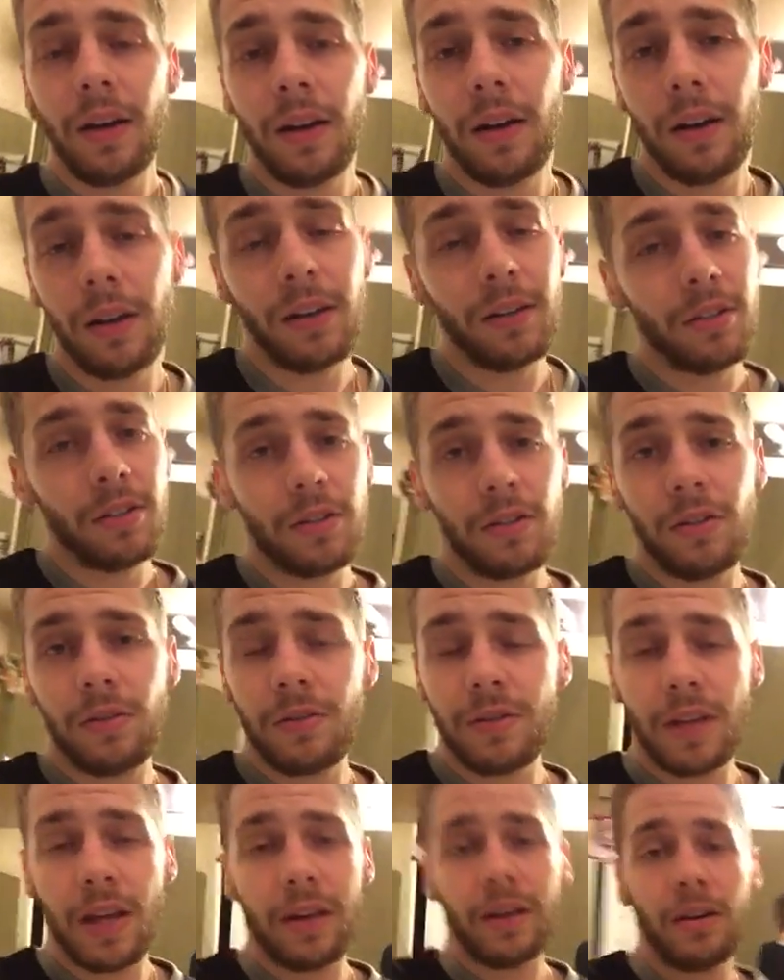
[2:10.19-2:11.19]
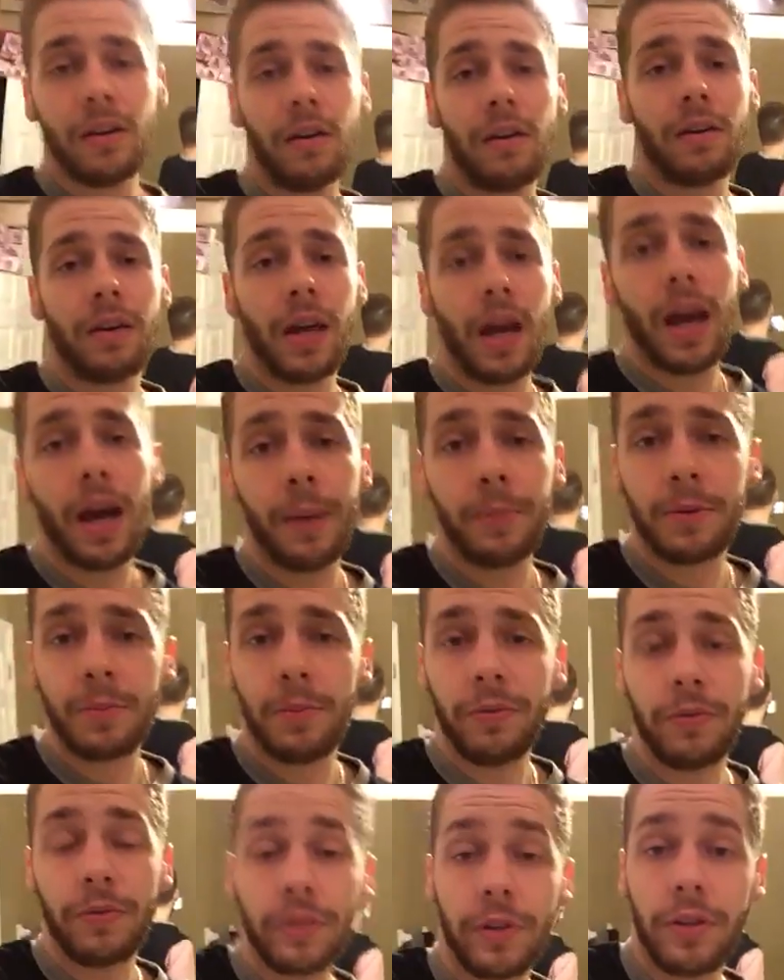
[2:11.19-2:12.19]
Uh, just use that in all caps
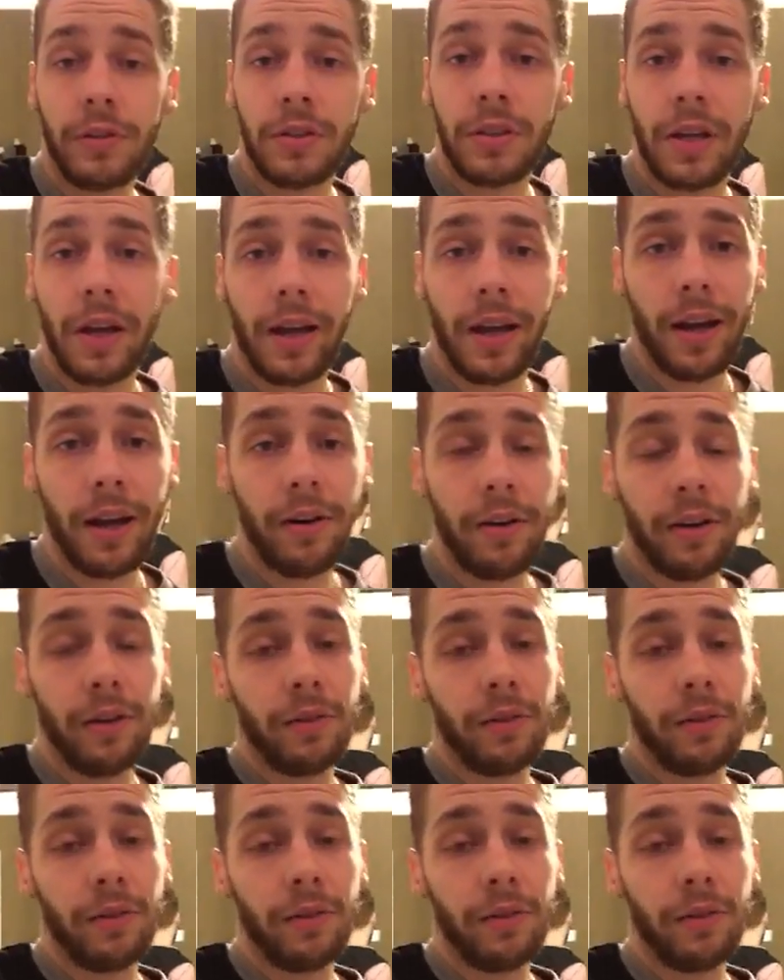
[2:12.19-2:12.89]
before you check out.